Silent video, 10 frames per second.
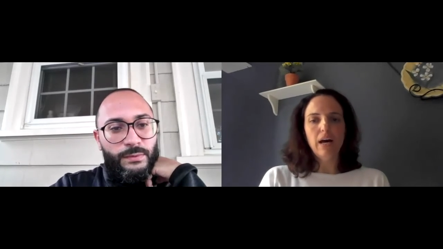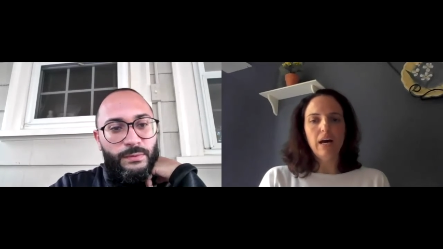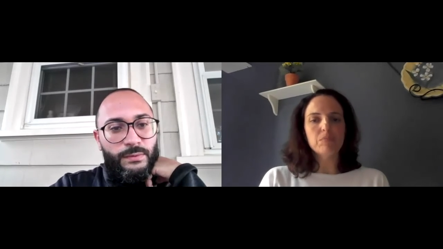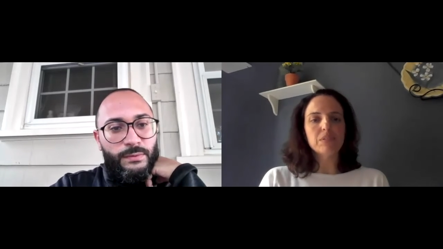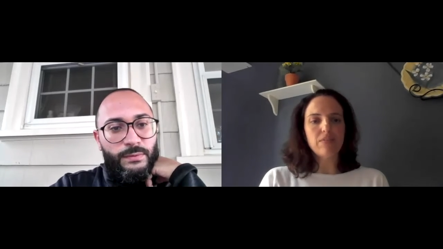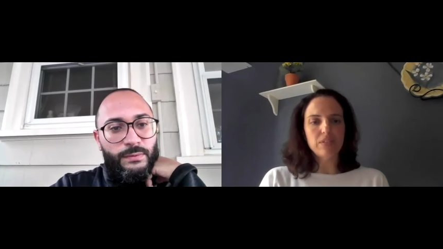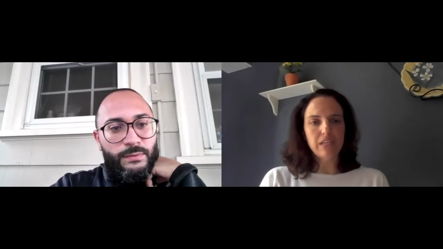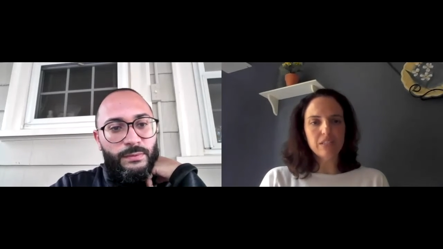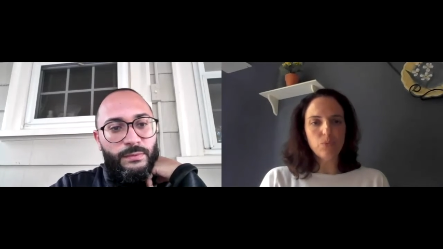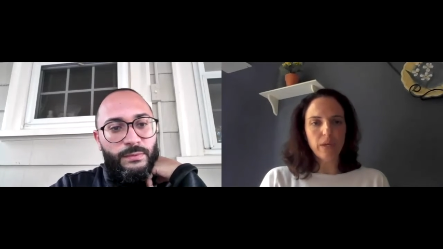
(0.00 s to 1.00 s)
Speaker 1: Um, seven
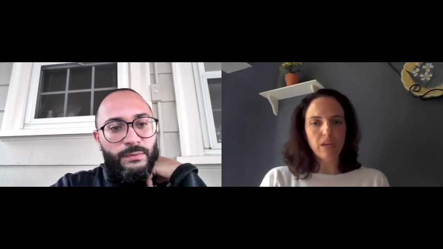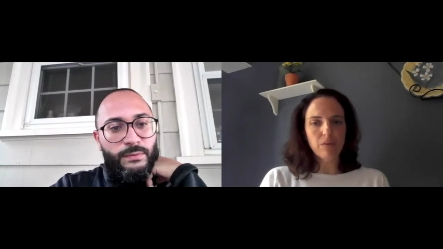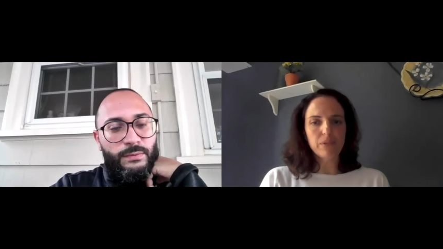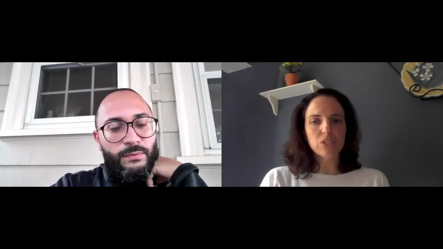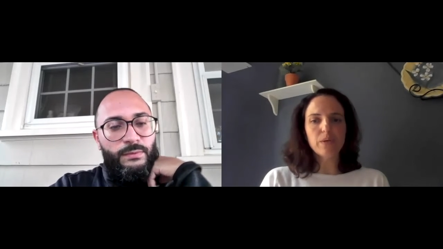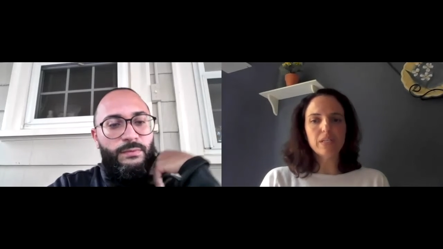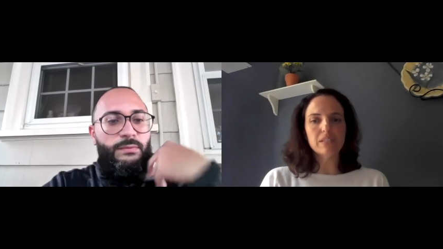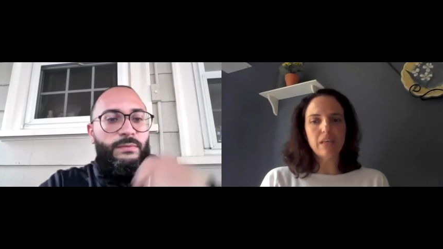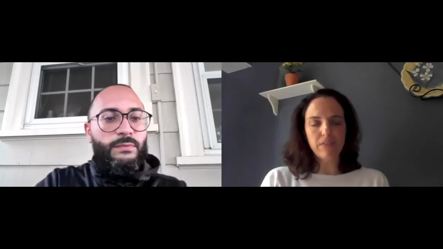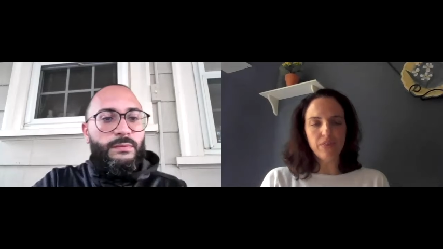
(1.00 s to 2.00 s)
days a week between
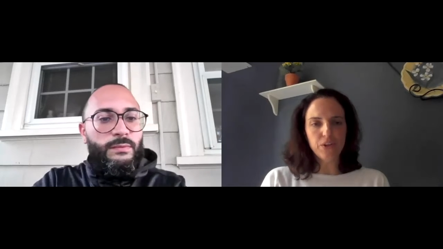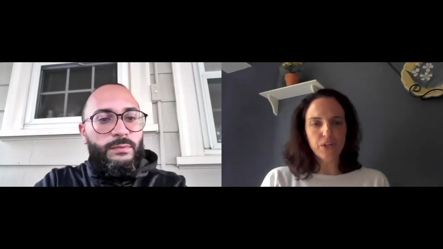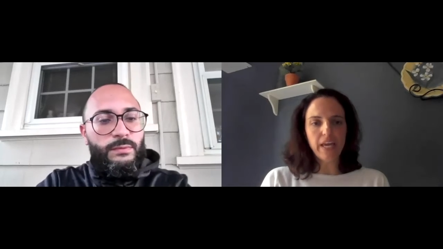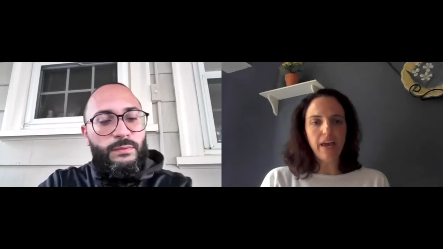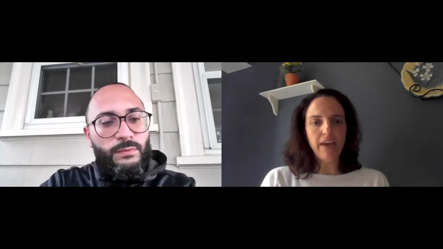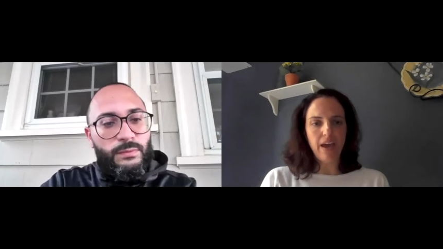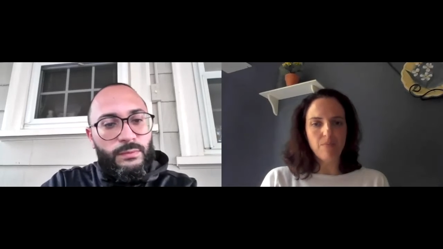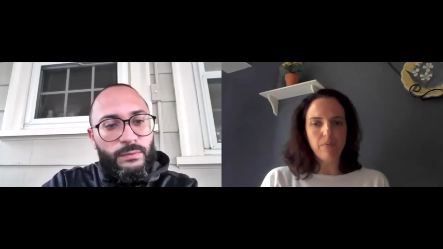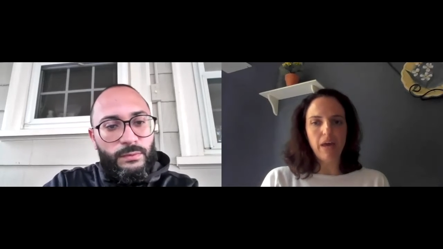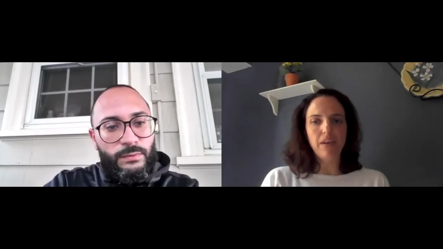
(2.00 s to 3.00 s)
7.30
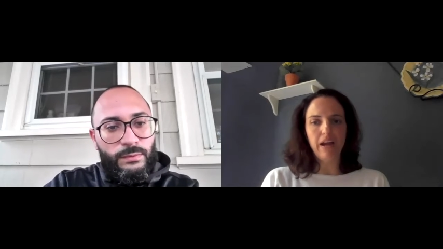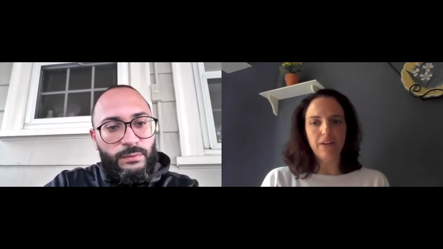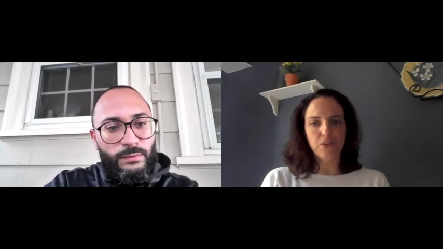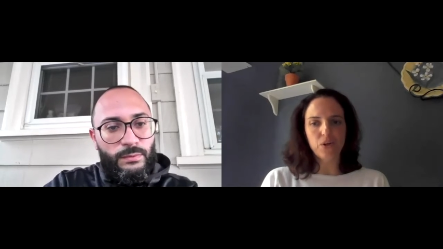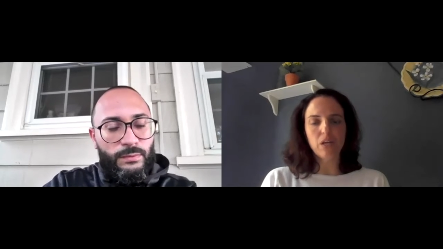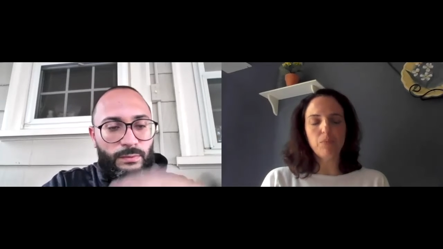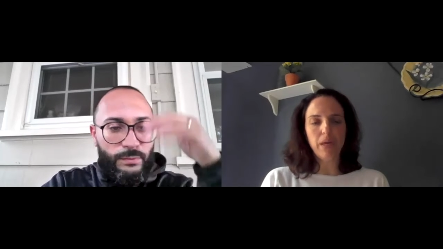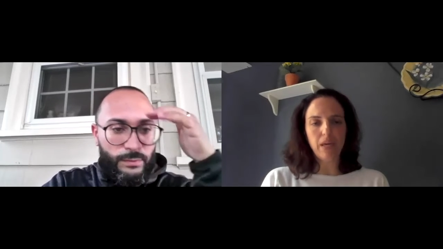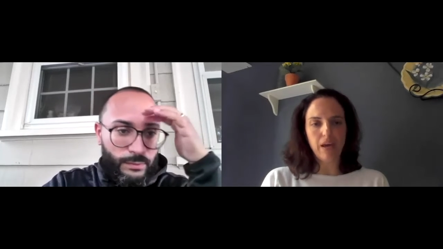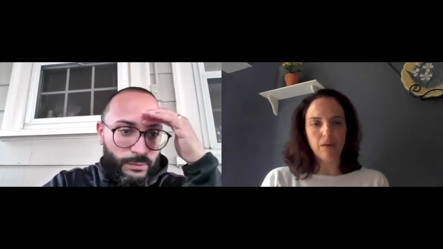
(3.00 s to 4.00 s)
a.m. and 9.30
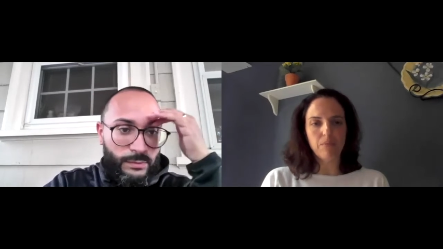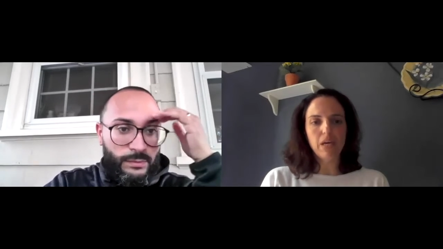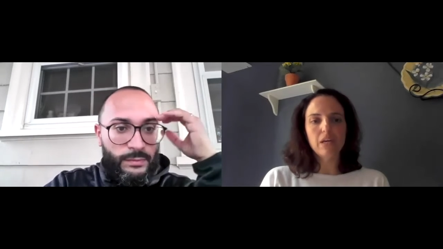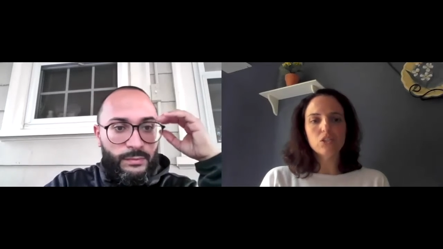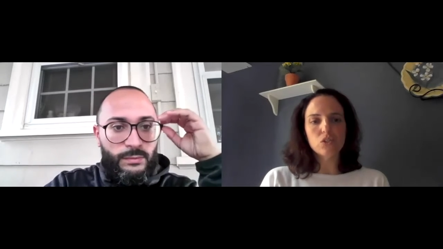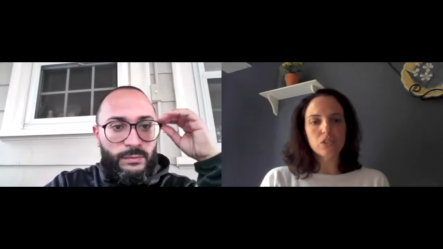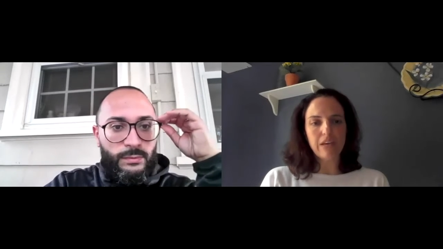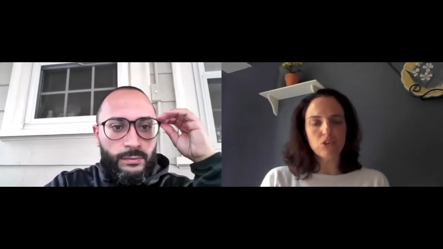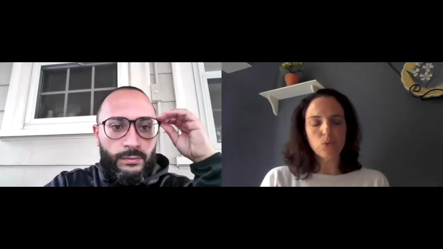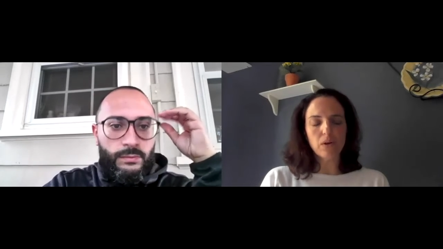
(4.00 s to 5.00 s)
p.m. to
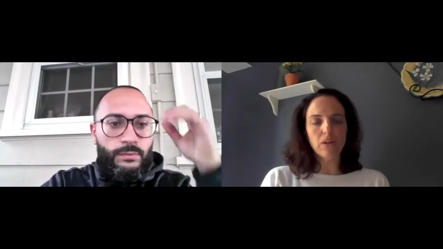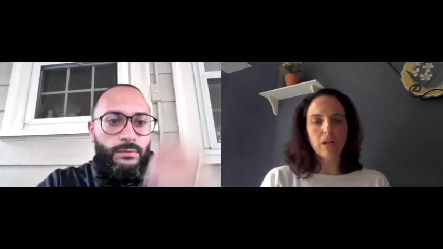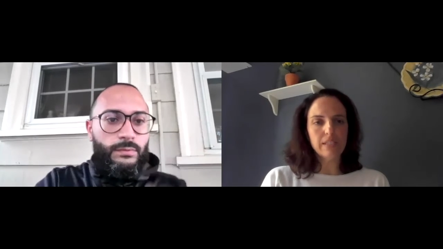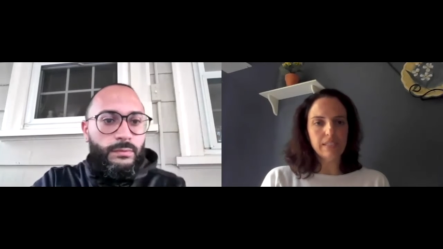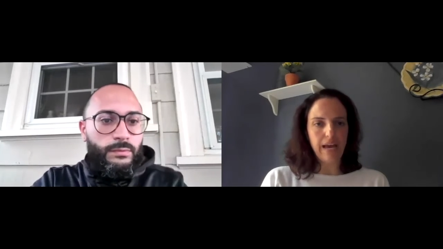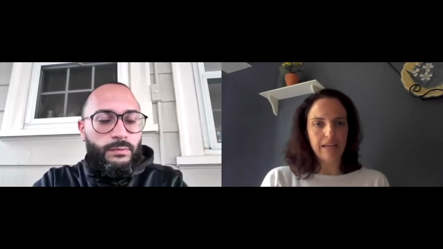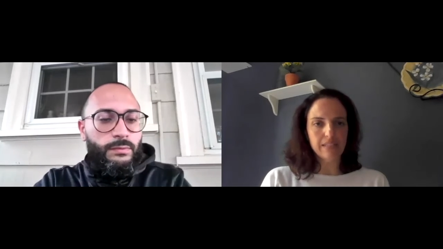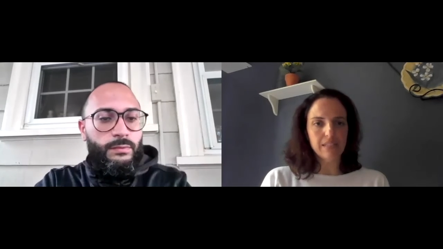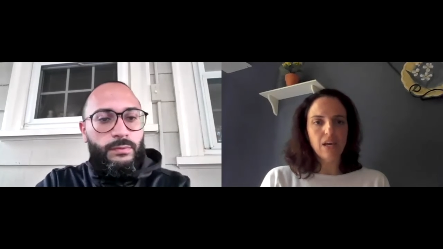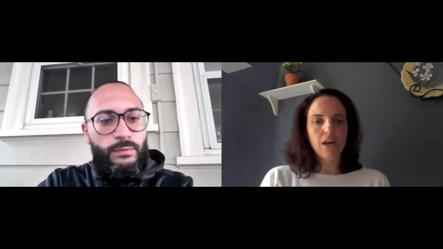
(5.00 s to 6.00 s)
schedule a
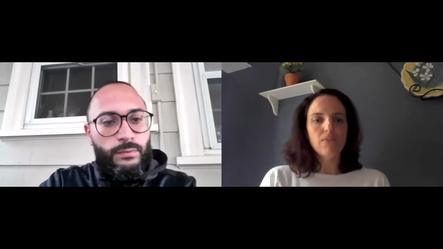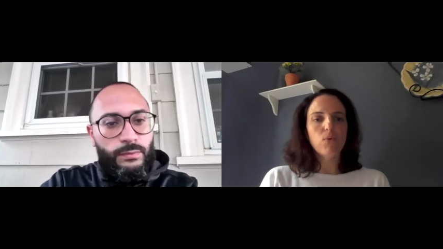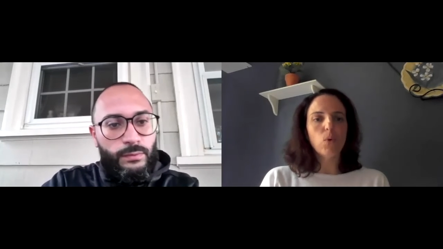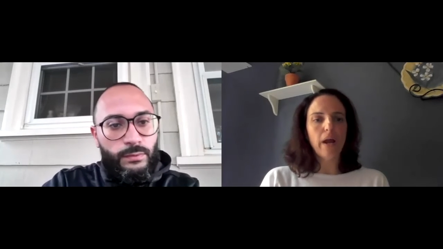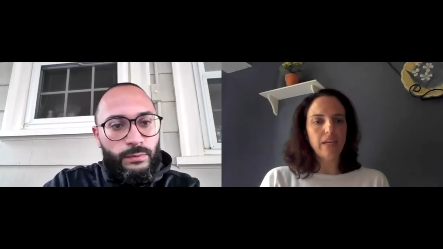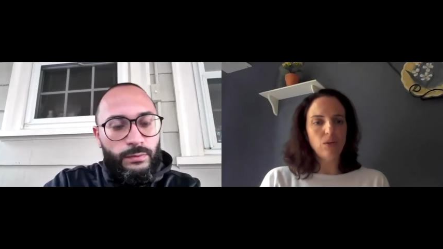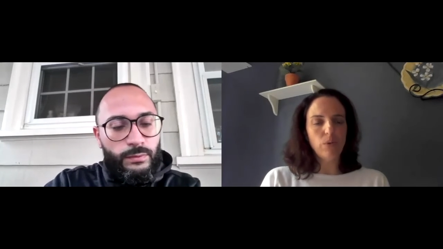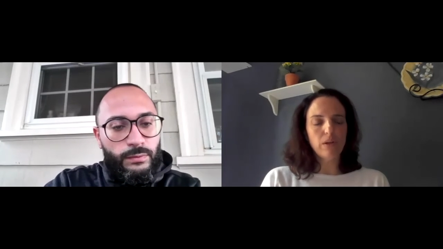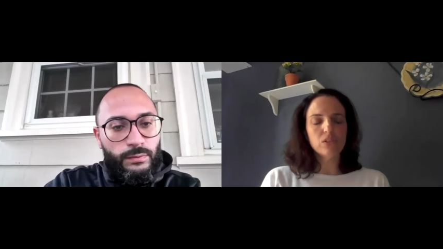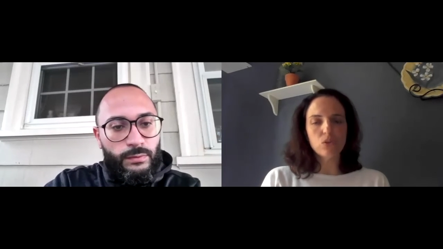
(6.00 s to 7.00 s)
test for
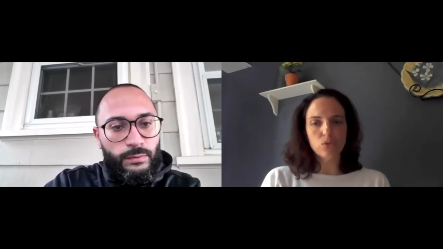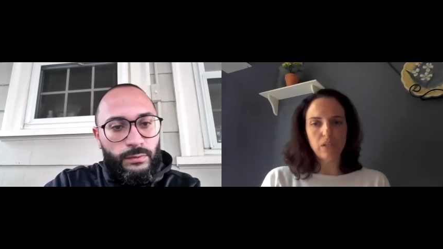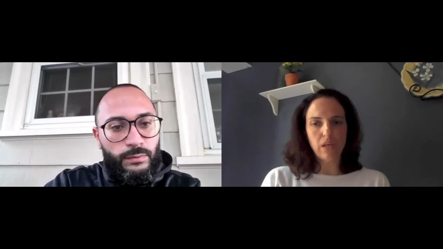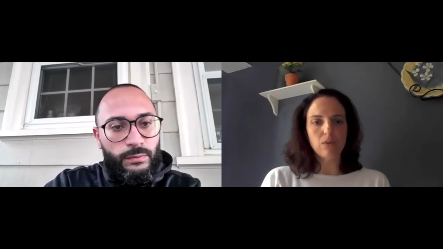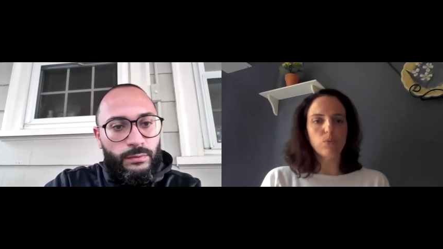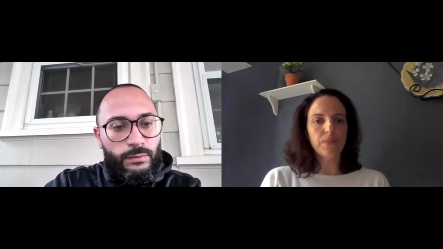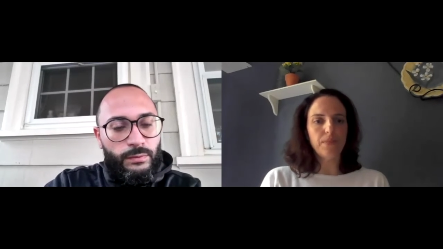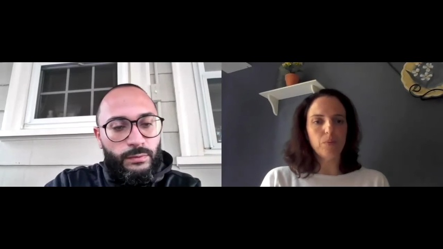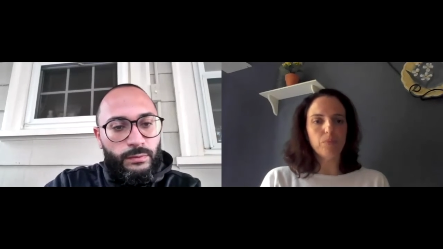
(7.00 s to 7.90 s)
anyone associated with the